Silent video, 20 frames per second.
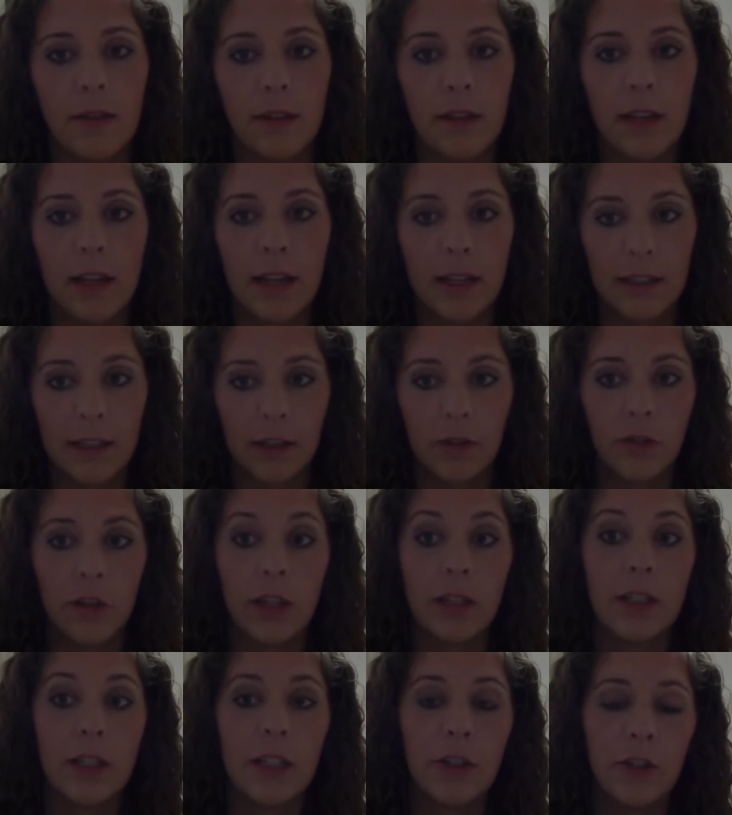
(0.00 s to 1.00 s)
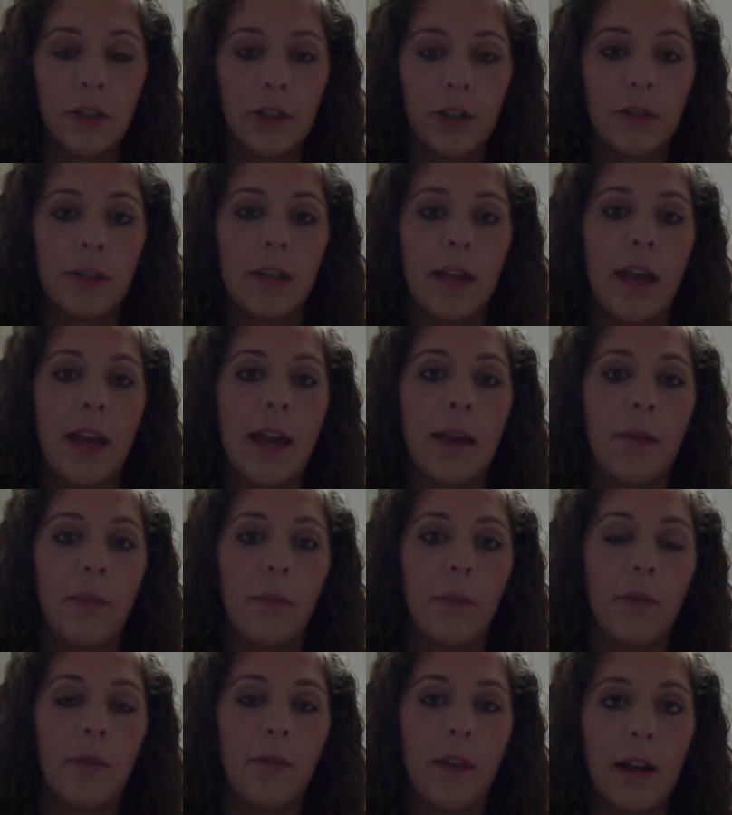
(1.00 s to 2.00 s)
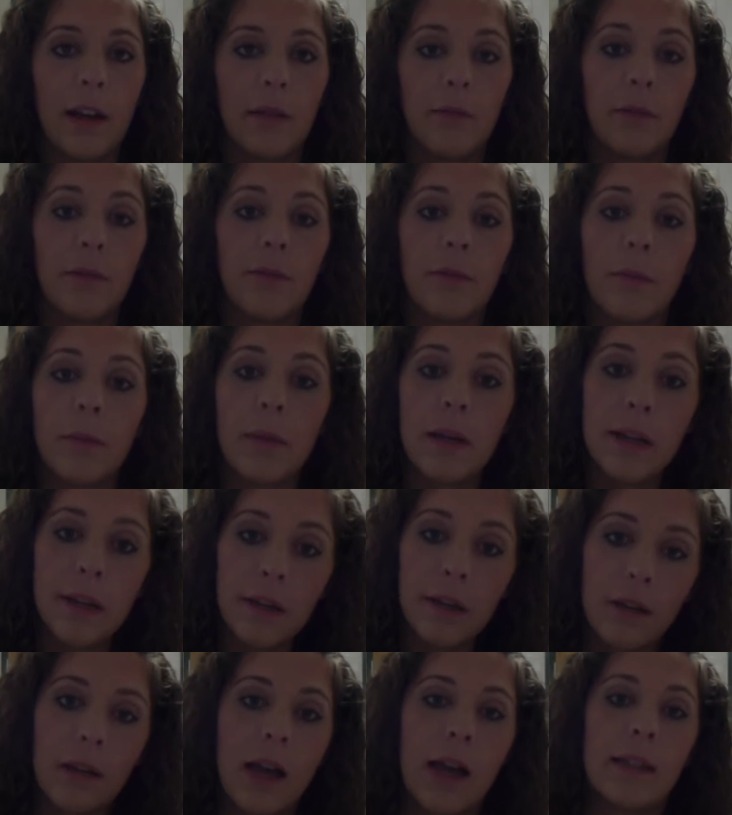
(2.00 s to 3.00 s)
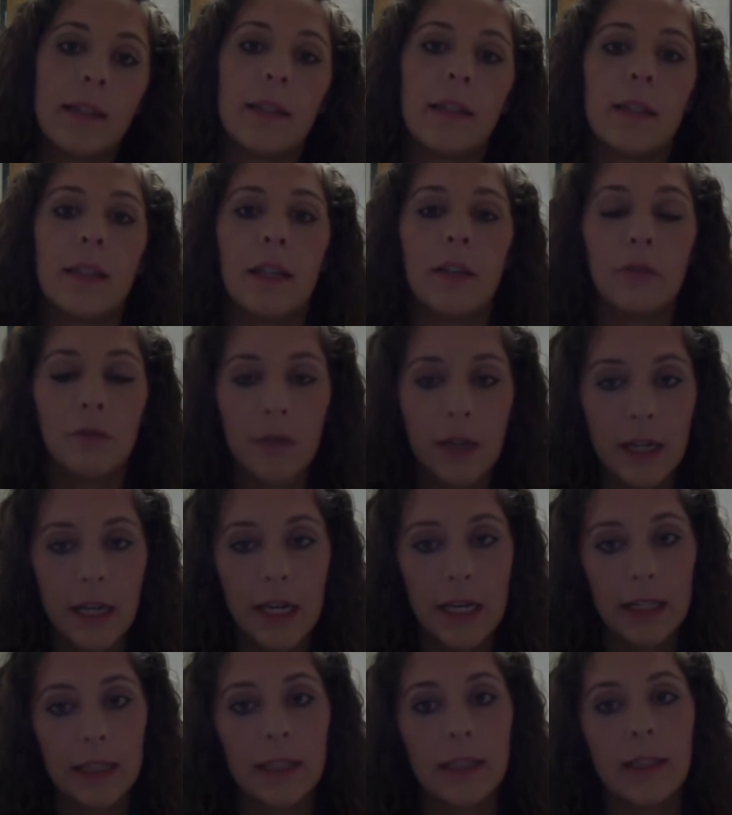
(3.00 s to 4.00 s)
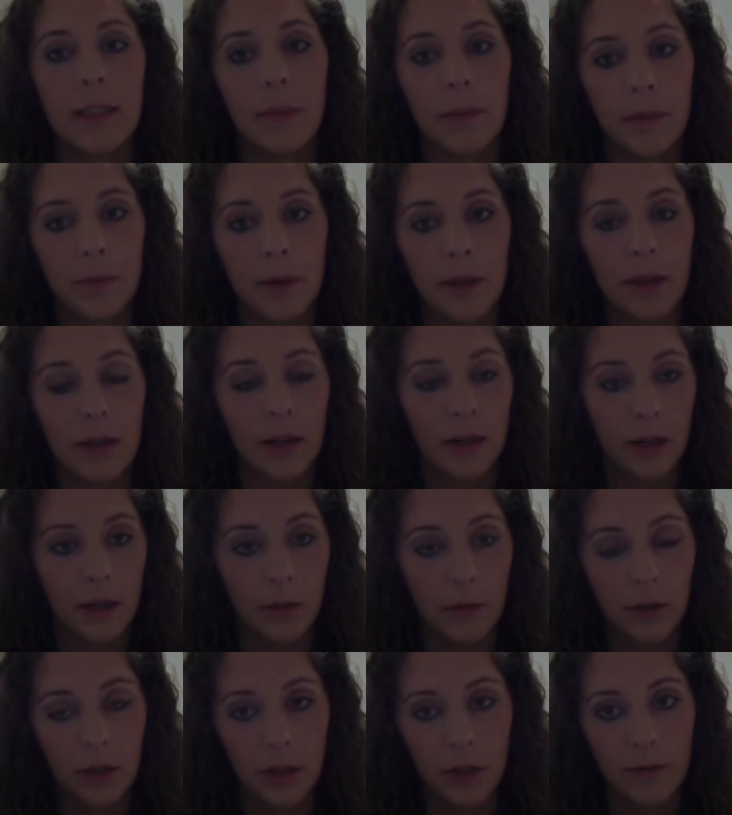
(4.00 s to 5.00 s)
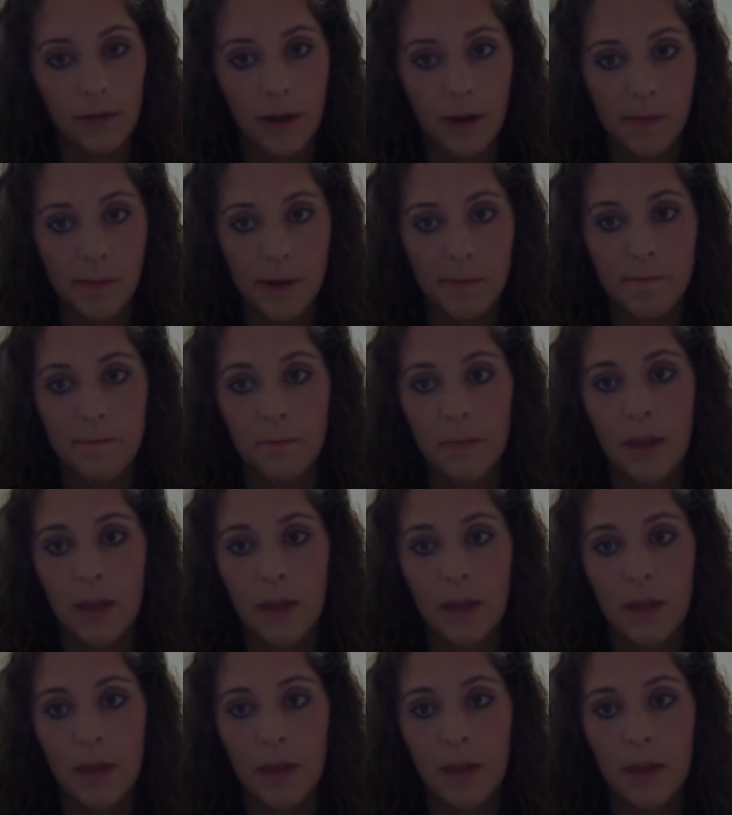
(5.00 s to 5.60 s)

ESL trained teachers and provided with remedial classes like reading to supplement their language development.